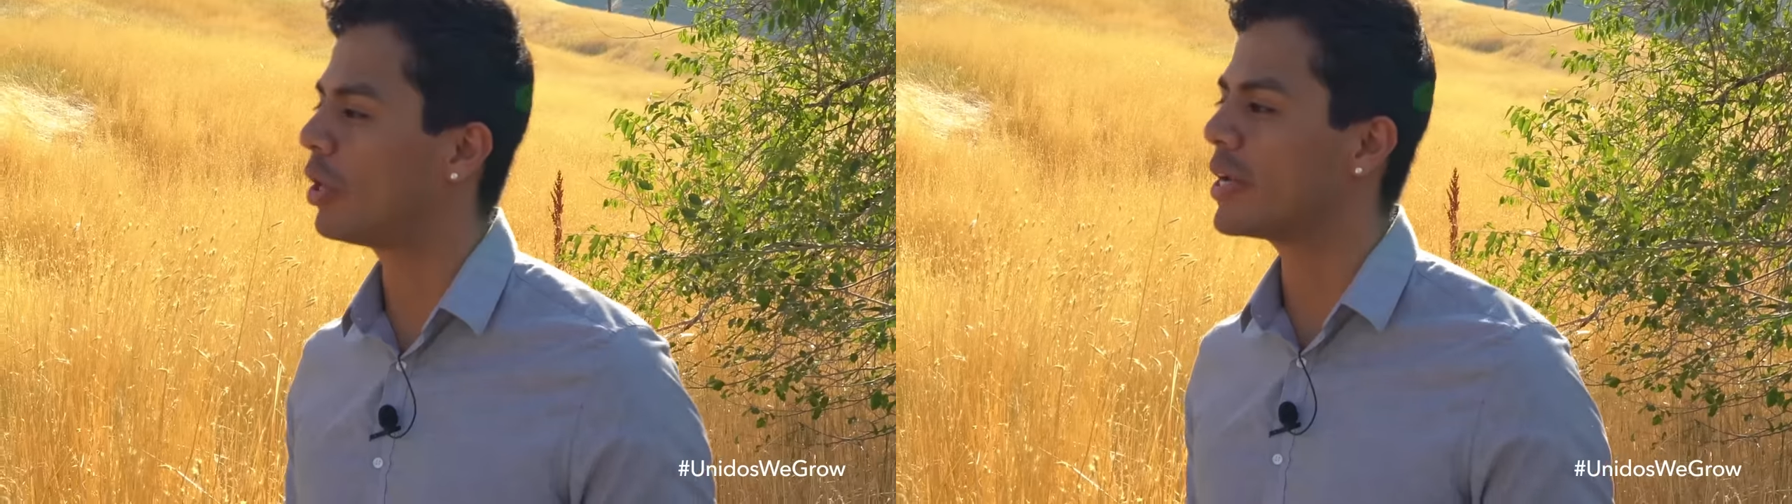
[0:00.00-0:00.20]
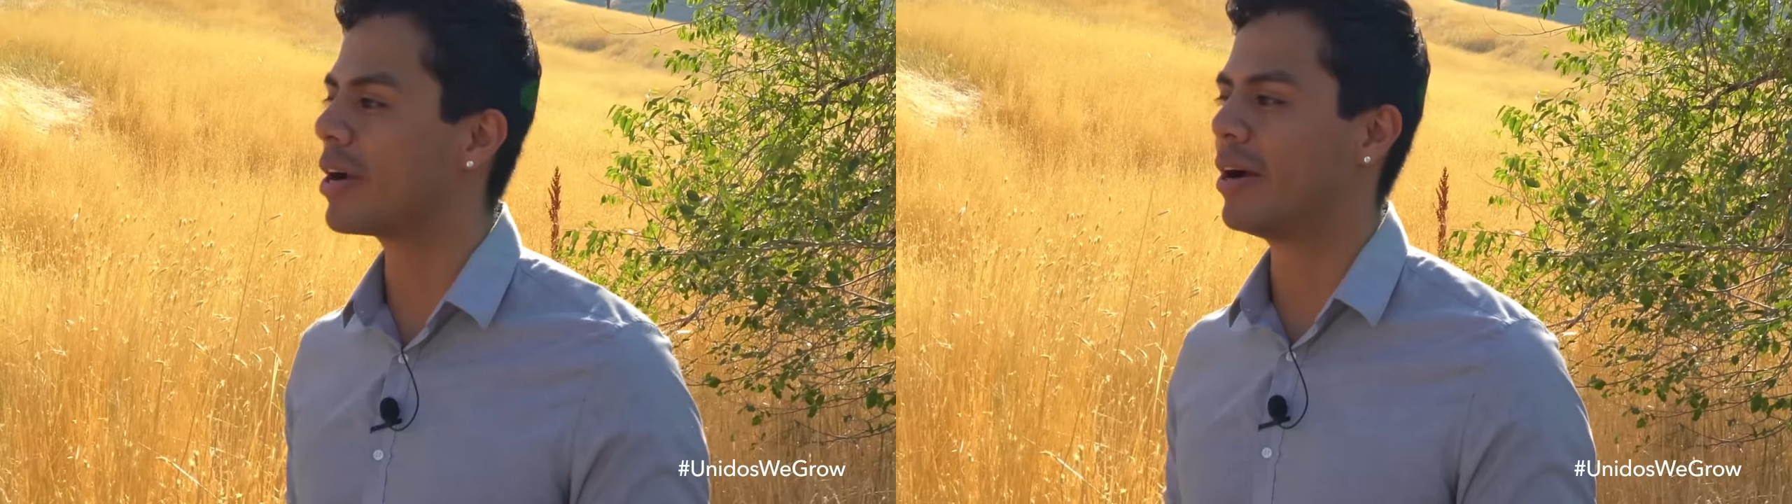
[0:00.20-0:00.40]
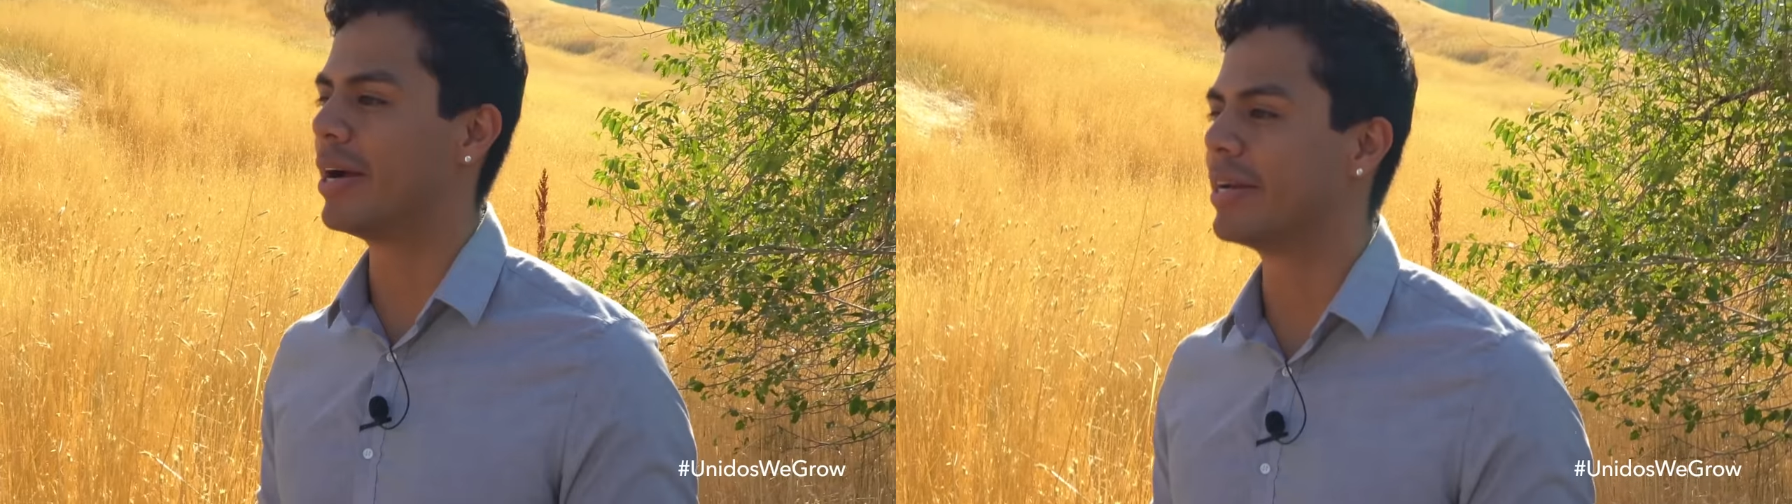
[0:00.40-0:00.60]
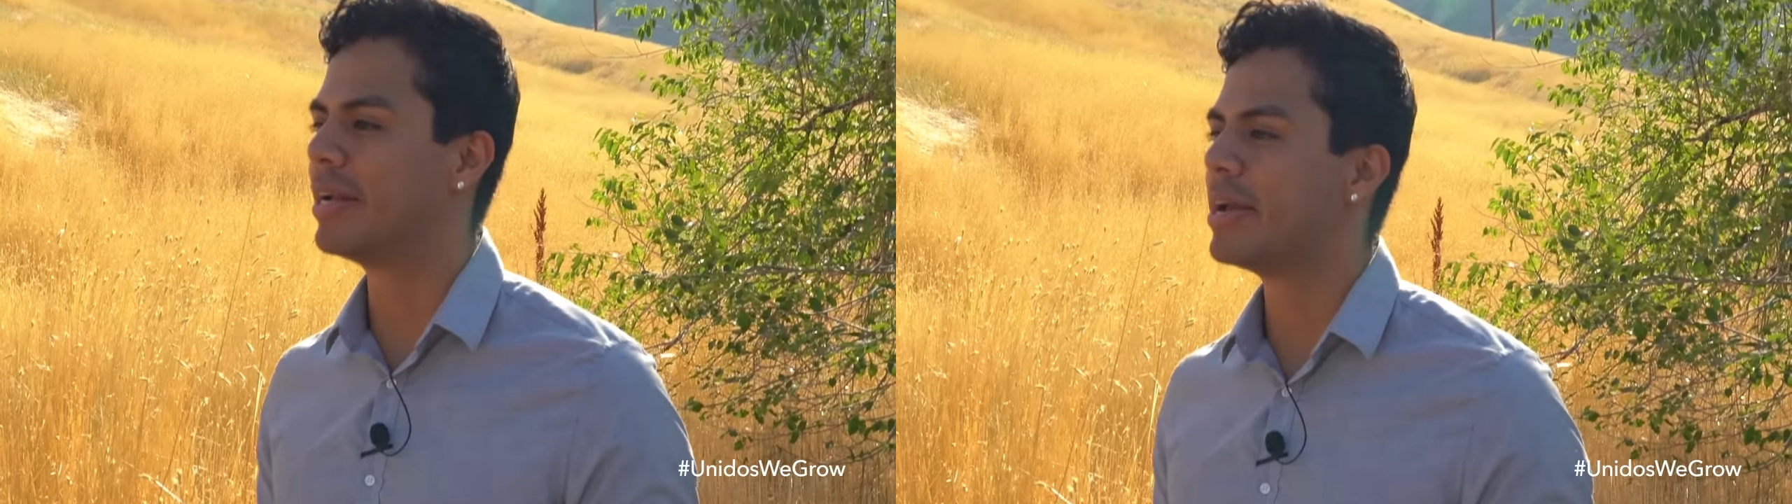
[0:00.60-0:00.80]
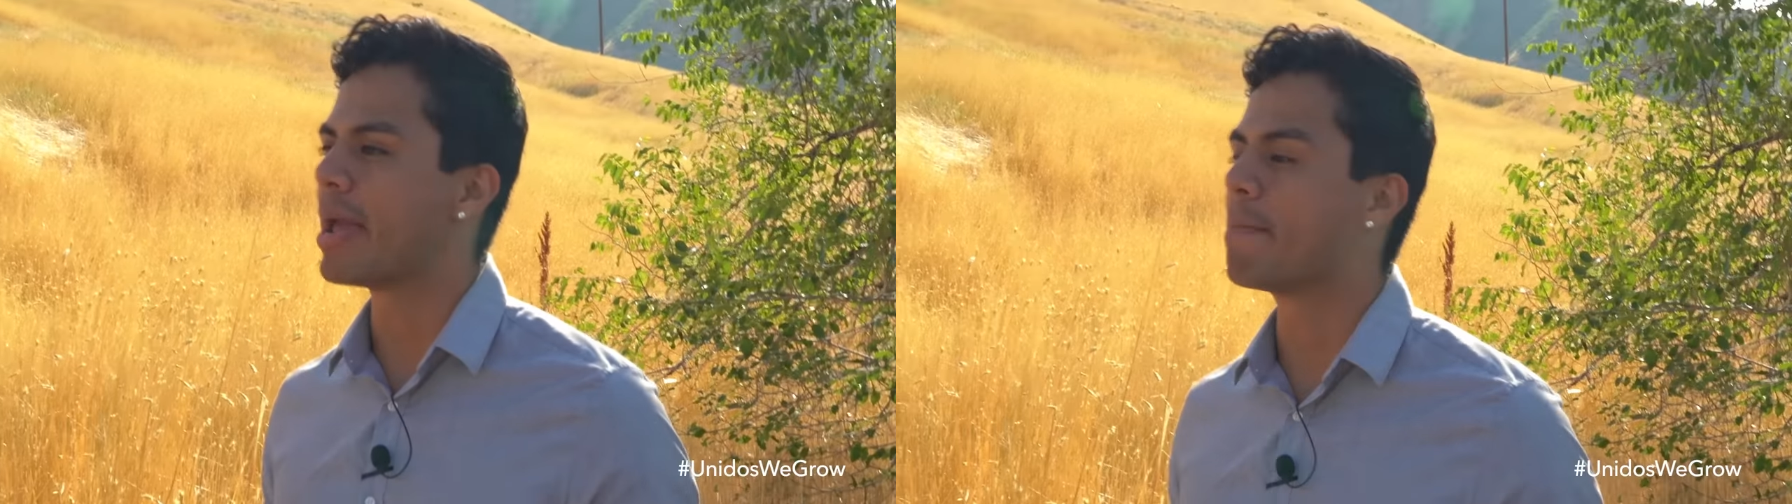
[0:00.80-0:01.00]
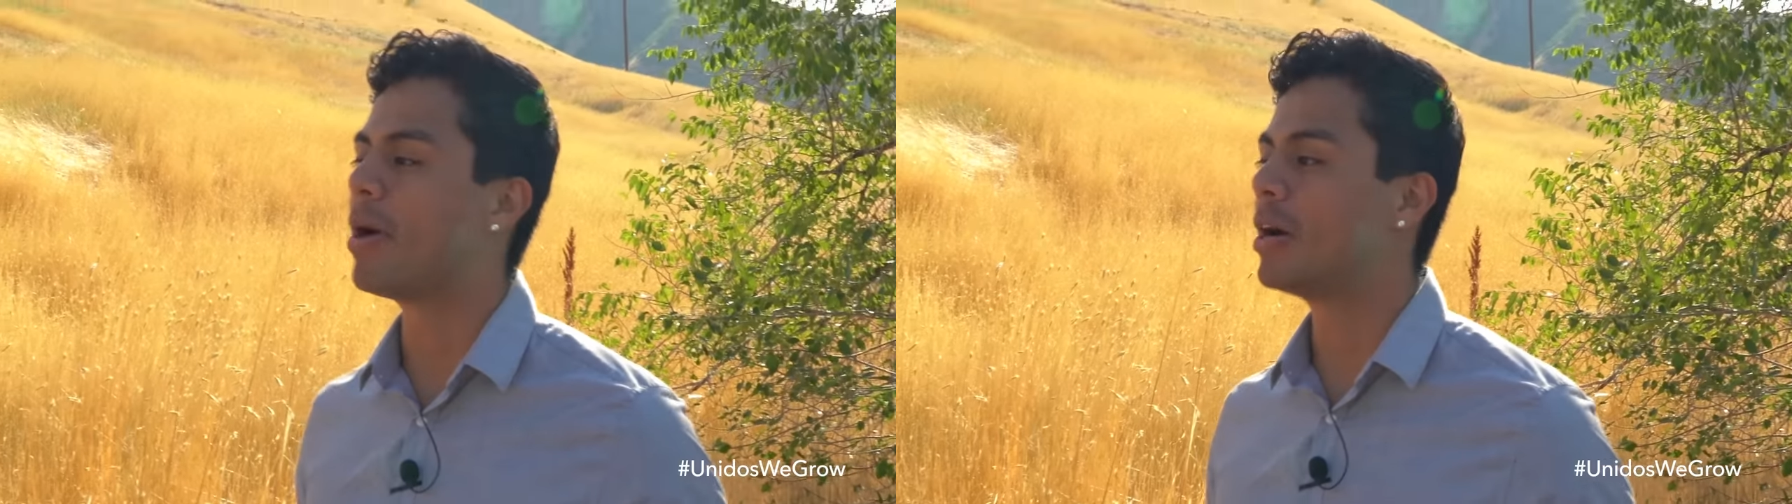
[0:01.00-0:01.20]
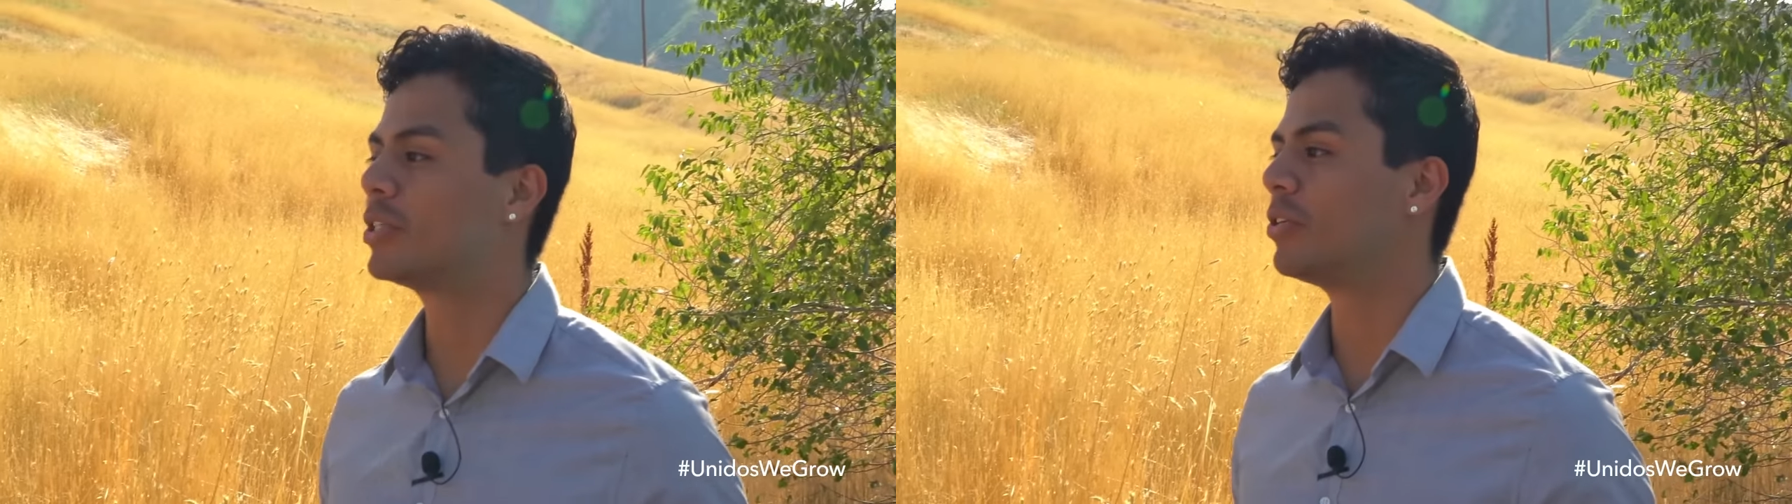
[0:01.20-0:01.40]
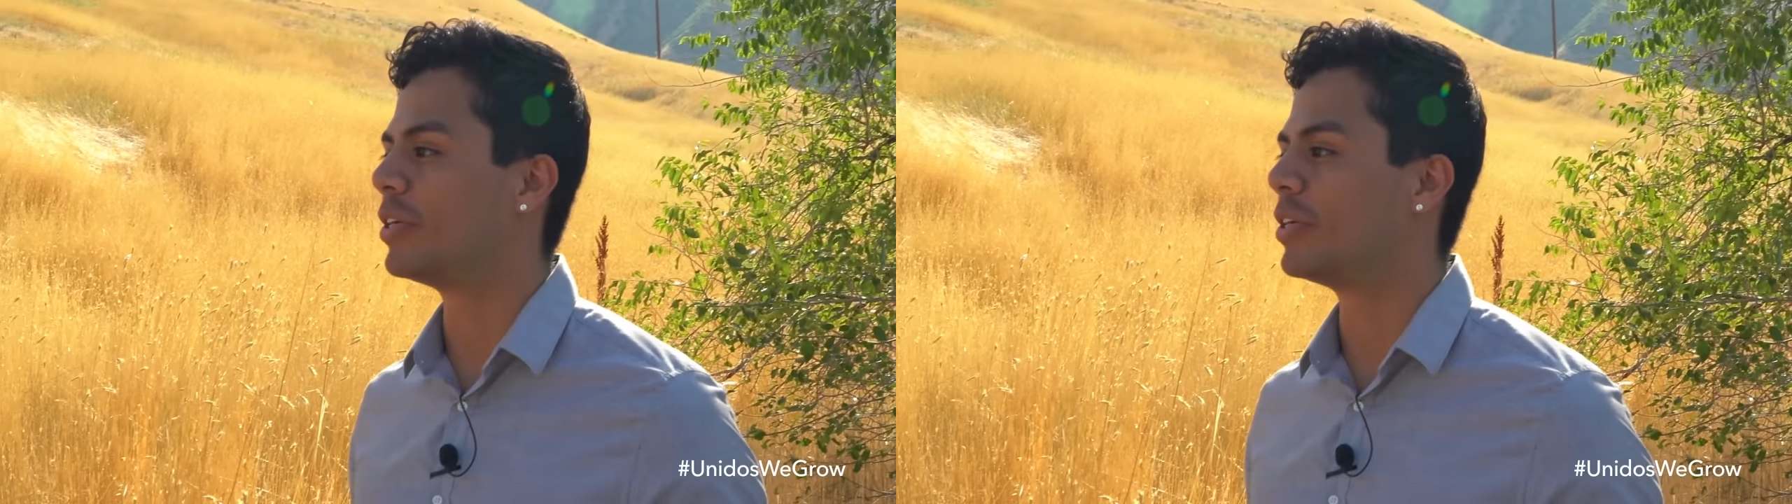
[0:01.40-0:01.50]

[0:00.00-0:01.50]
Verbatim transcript: Early on, imposter